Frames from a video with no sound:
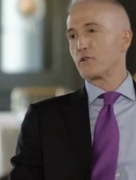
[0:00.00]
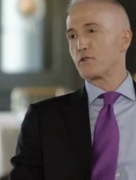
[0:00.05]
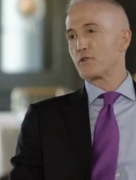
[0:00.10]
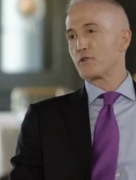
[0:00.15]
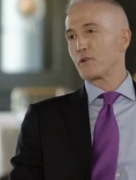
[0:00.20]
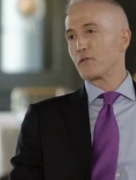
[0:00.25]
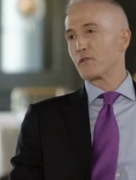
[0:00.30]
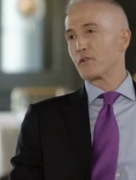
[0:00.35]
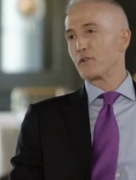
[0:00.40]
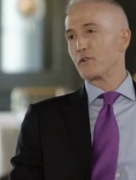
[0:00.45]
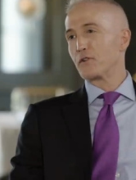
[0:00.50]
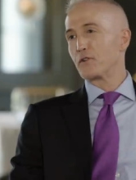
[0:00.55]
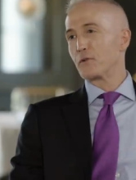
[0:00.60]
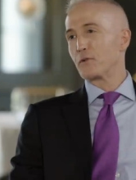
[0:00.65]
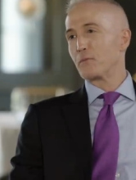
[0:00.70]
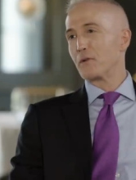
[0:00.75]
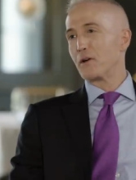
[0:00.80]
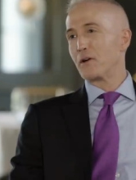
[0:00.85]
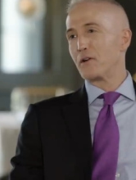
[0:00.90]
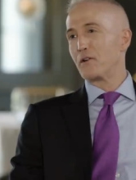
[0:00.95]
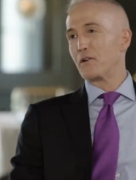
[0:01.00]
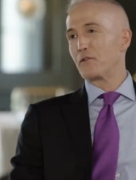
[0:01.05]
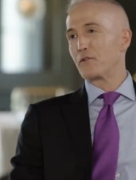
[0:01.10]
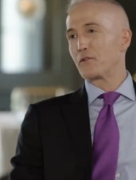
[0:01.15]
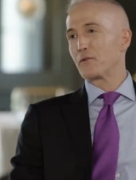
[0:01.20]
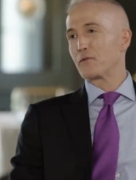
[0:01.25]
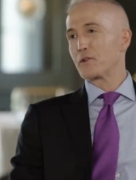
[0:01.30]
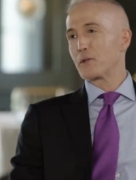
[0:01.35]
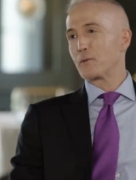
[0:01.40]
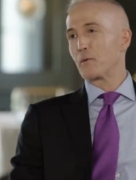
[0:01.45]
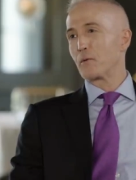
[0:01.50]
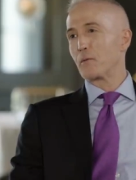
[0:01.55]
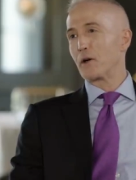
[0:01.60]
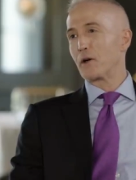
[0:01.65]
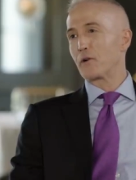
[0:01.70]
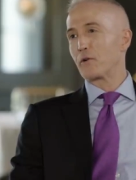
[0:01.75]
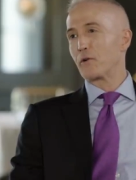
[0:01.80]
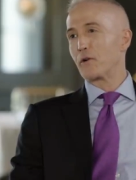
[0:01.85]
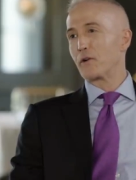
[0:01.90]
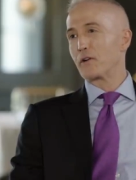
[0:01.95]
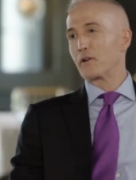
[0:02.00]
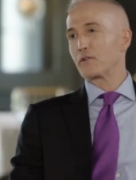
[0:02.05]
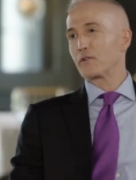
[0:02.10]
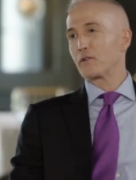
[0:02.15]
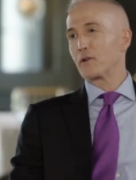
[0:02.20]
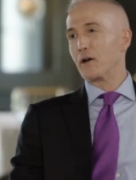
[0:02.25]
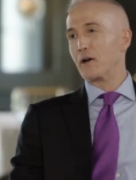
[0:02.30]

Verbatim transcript: conservatism as some of my critics